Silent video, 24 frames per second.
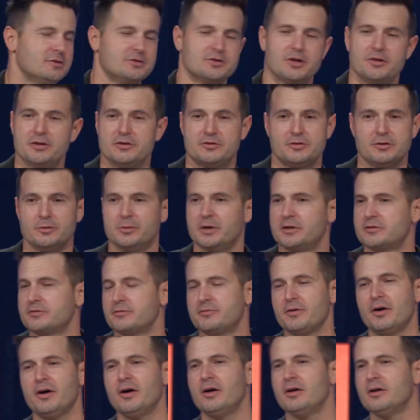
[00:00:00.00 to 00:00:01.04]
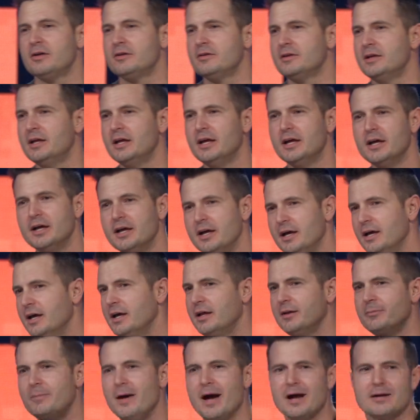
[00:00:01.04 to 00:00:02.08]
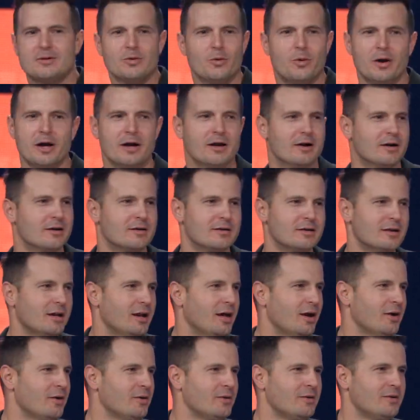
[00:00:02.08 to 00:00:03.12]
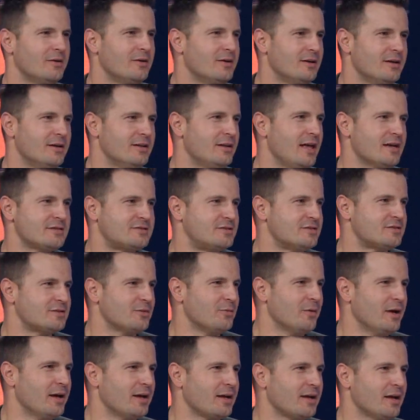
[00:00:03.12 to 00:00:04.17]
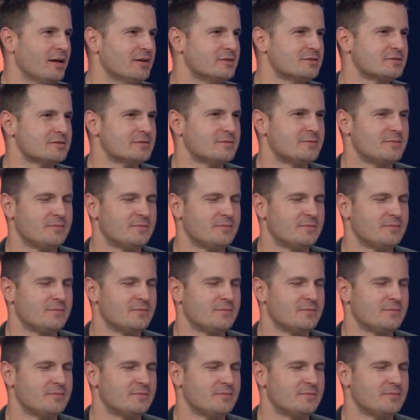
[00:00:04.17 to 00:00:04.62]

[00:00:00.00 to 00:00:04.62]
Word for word: There's only 2 weeks of fall and back to winter, you know. That's just the way it goes.